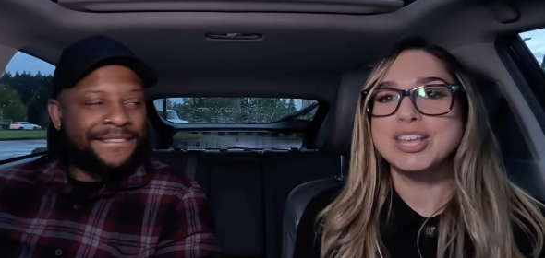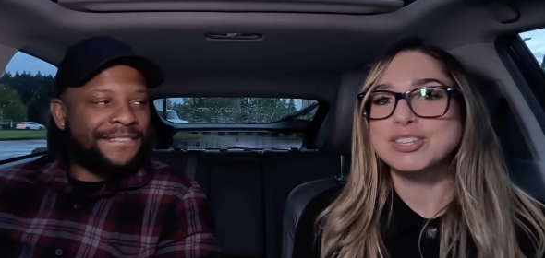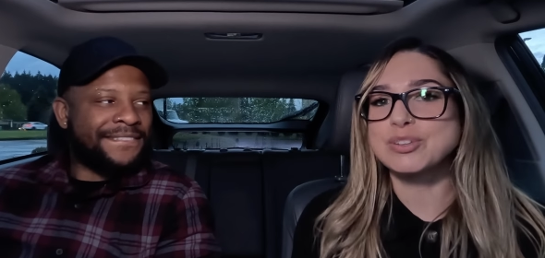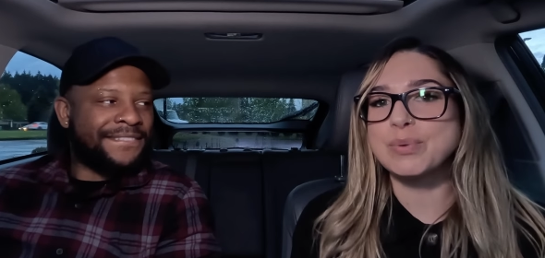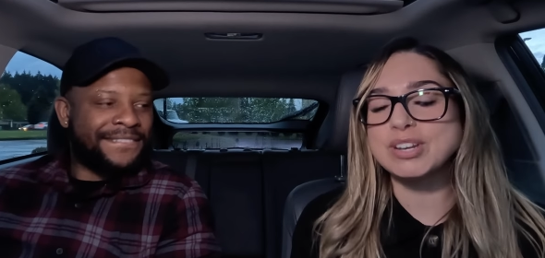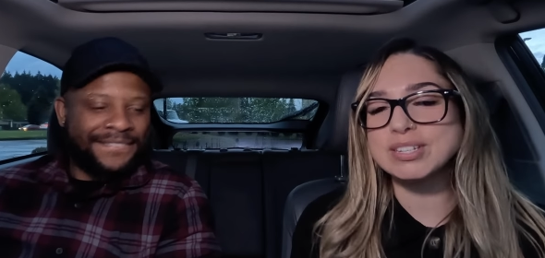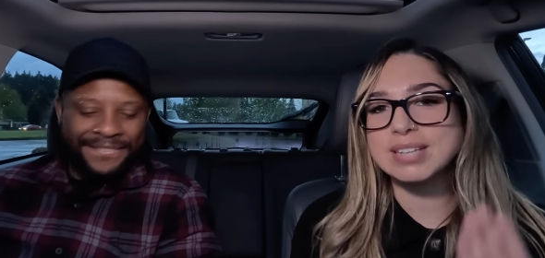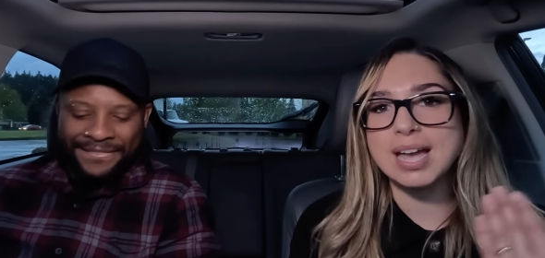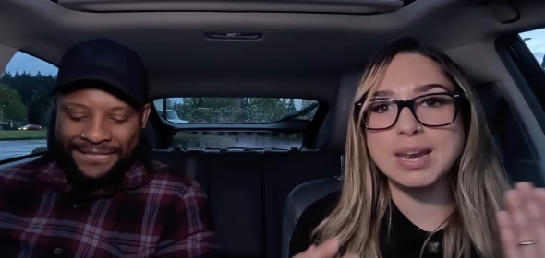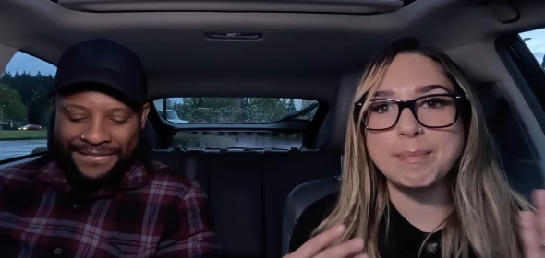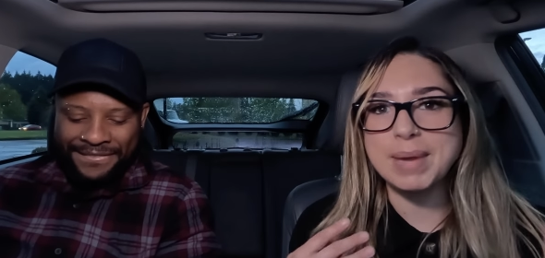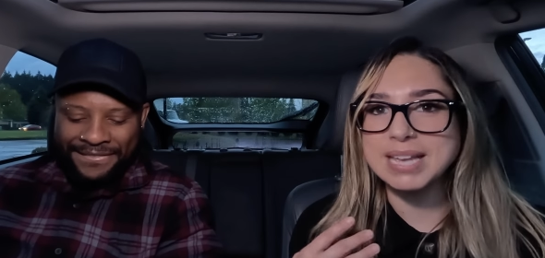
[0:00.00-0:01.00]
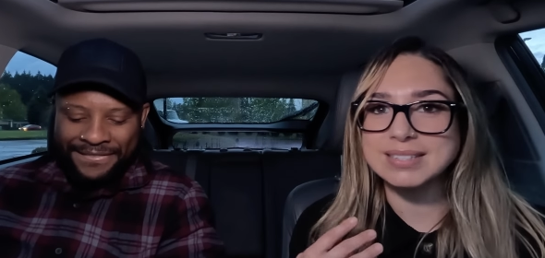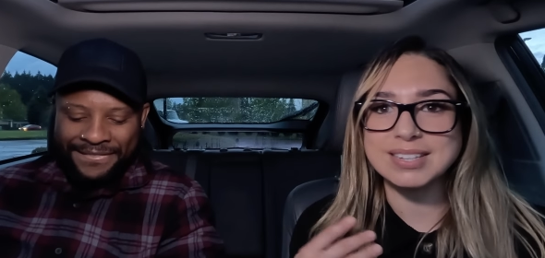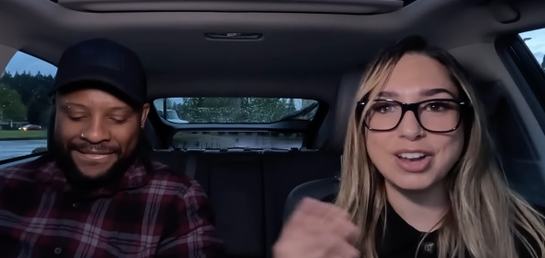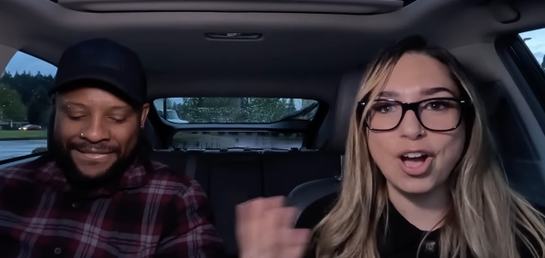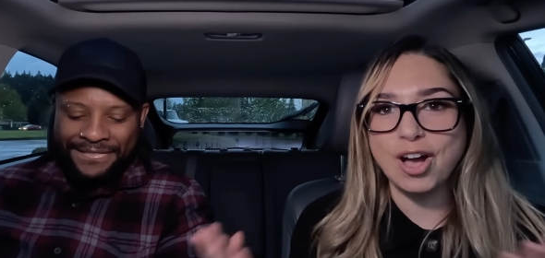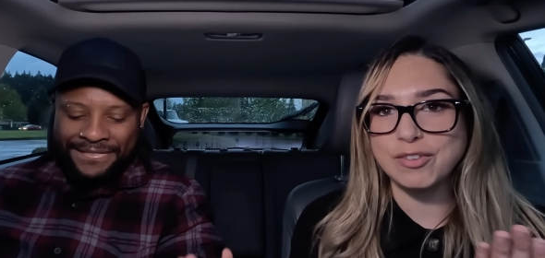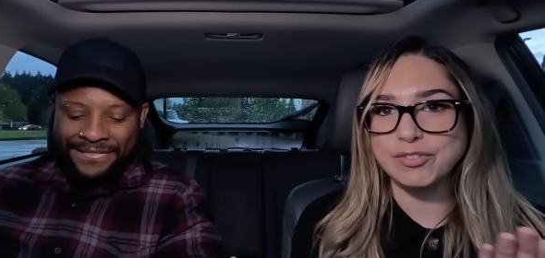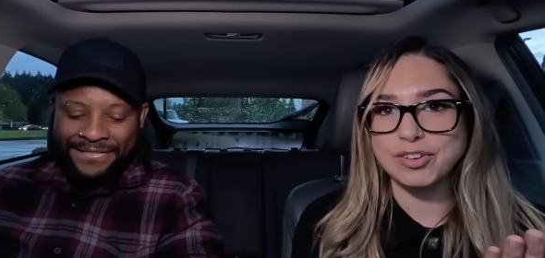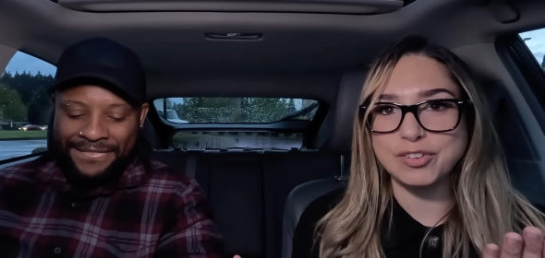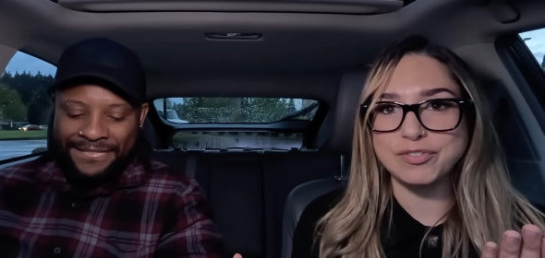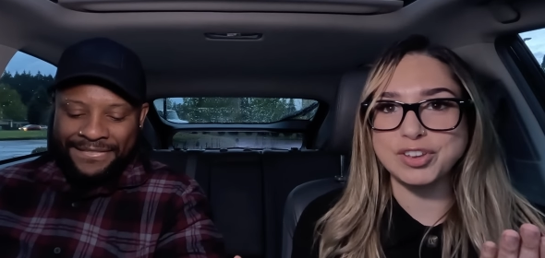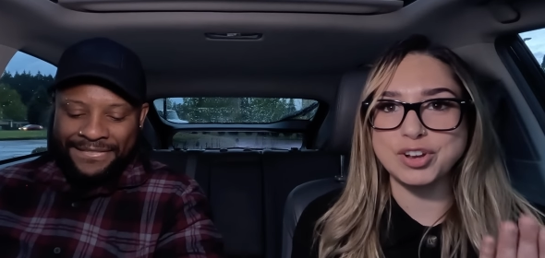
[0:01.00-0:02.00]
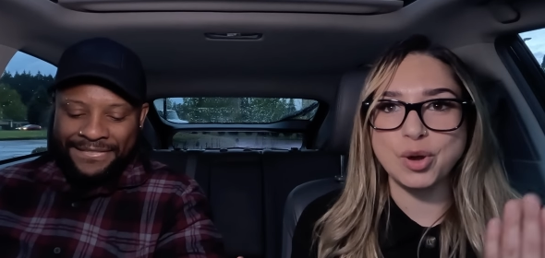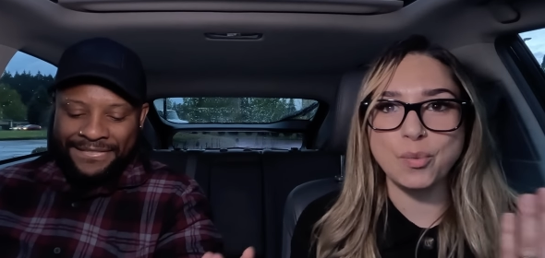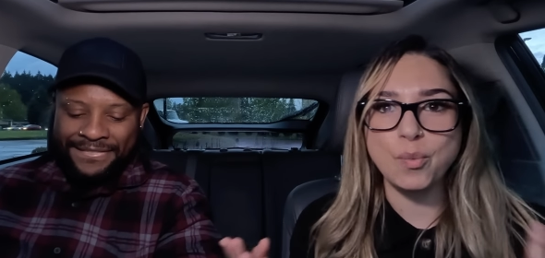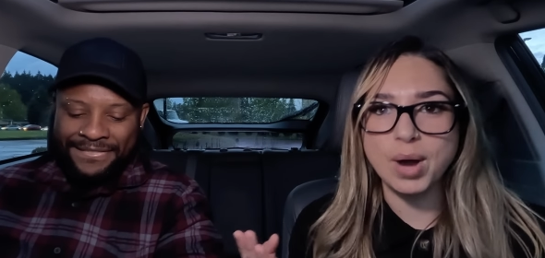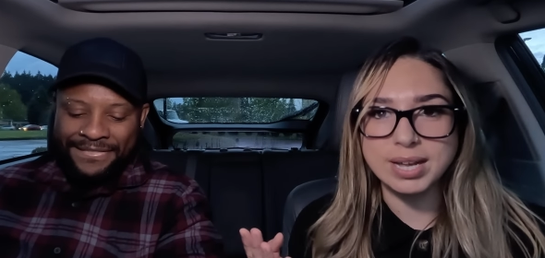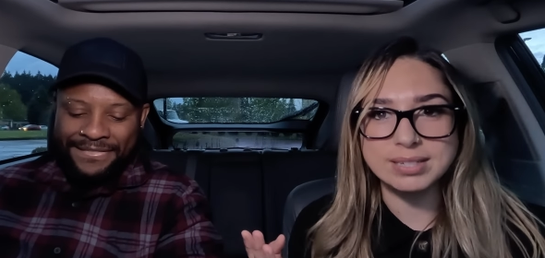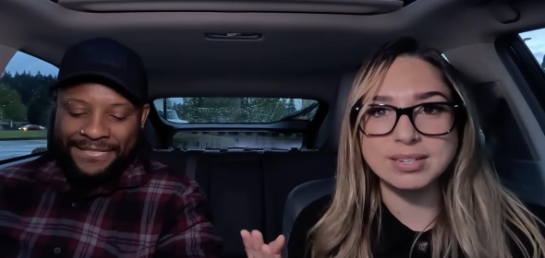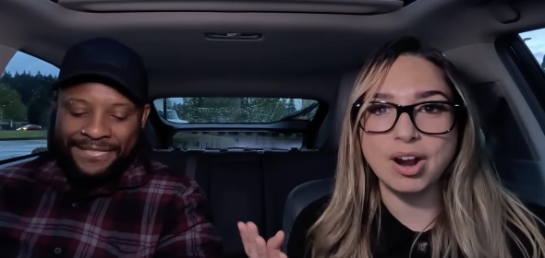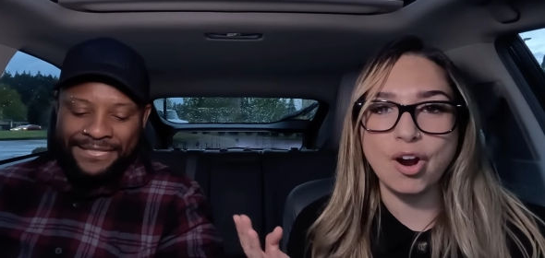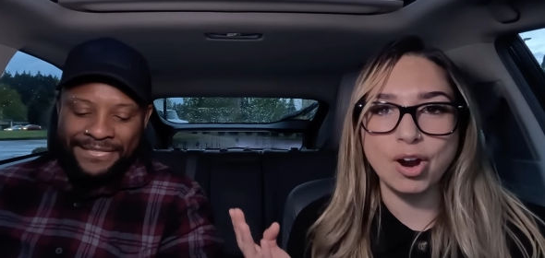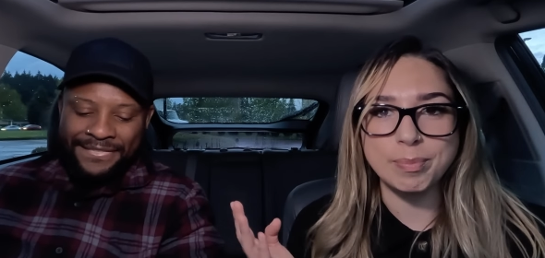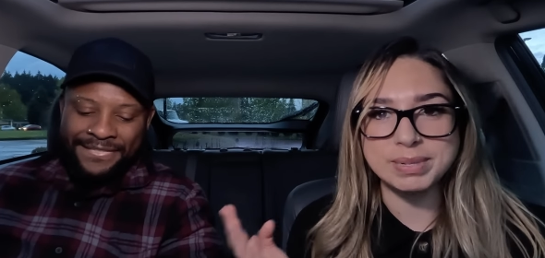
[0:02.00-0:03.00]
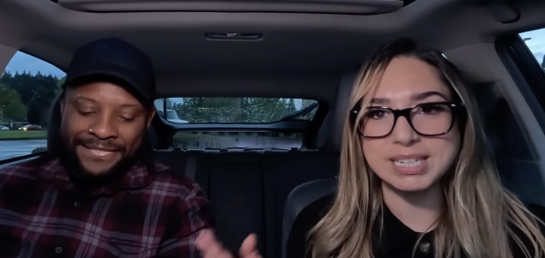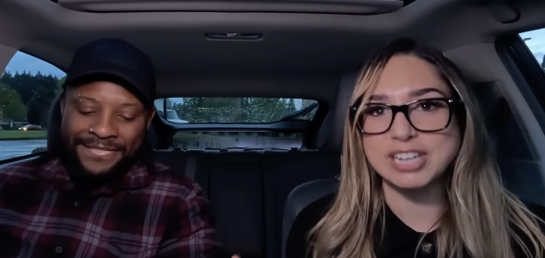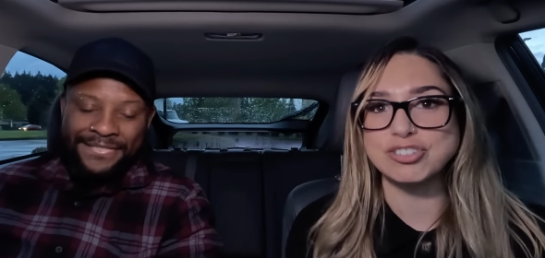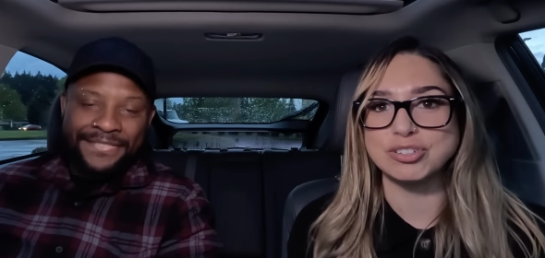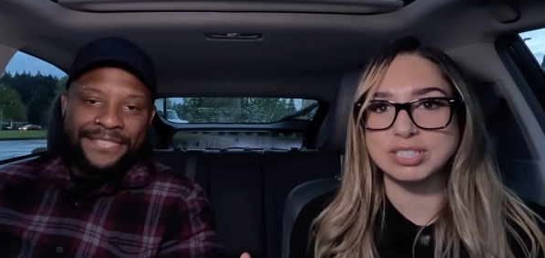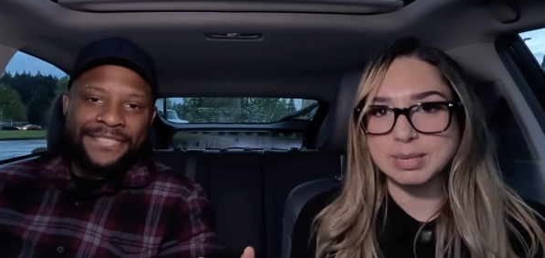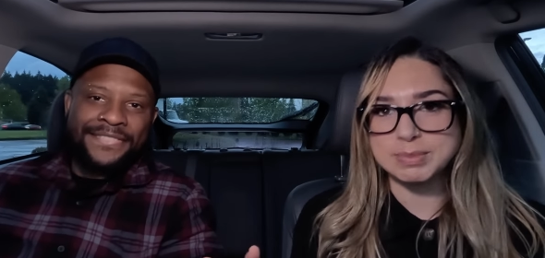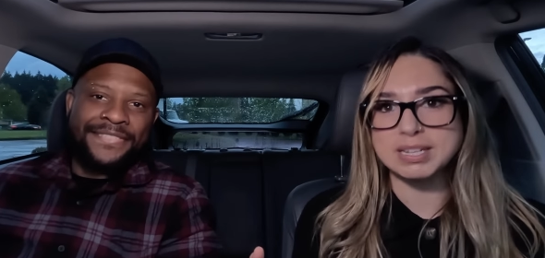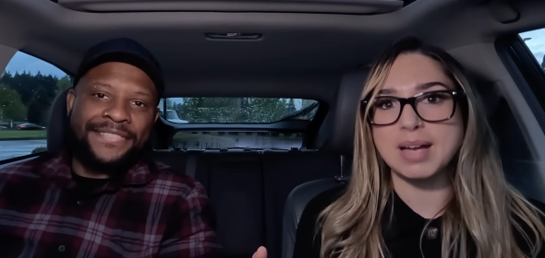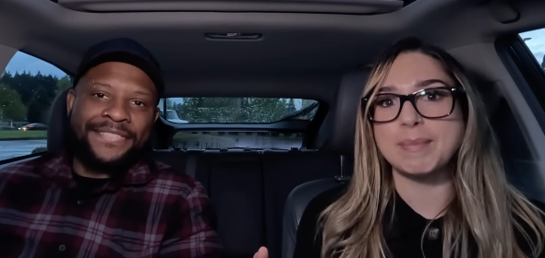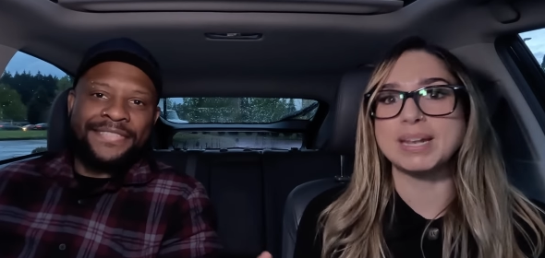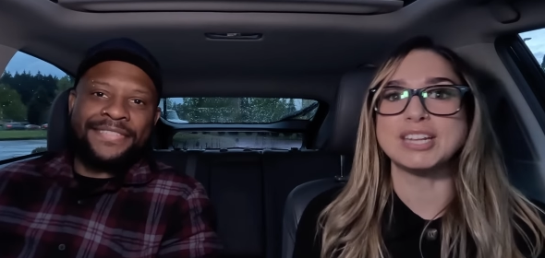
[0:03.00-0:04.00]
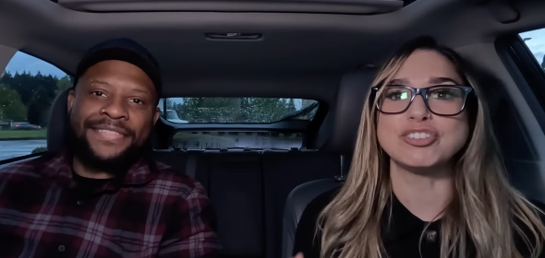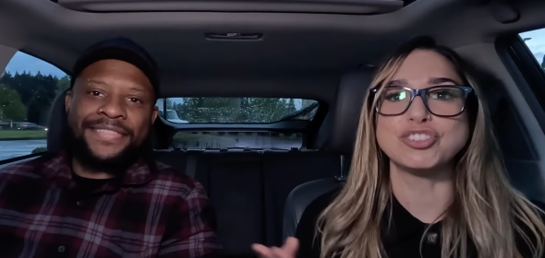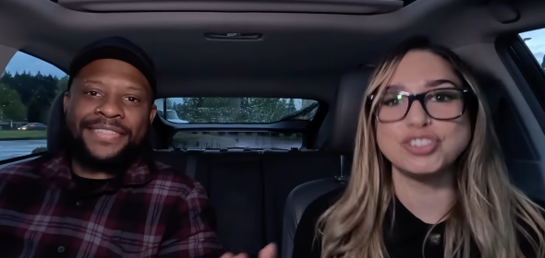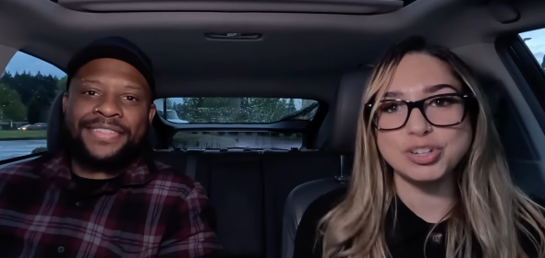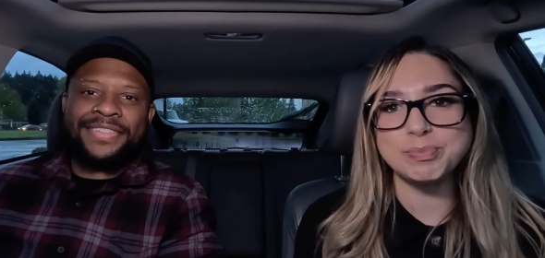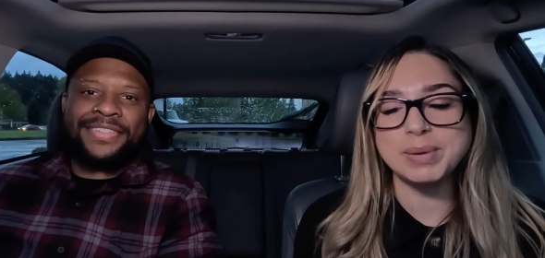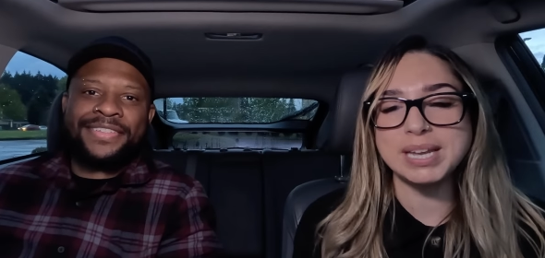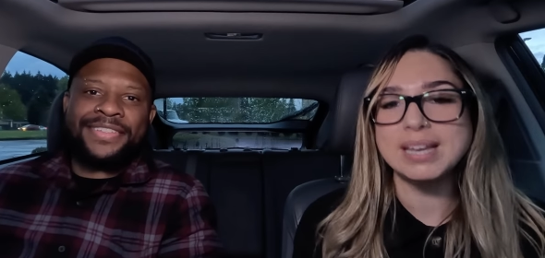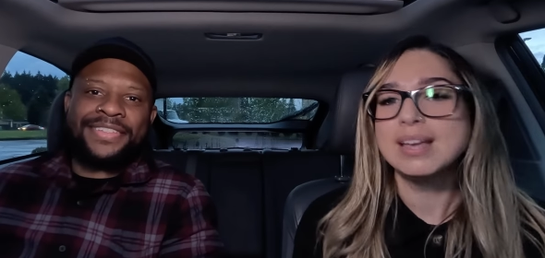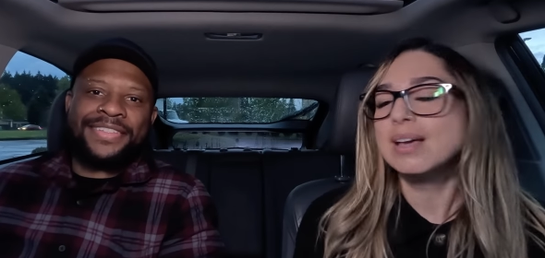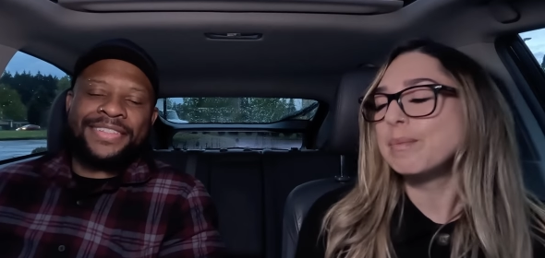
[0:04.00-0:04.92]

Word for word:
Speaker 1: So we just kind of based it off of, you know, what our potential tips coming in should be.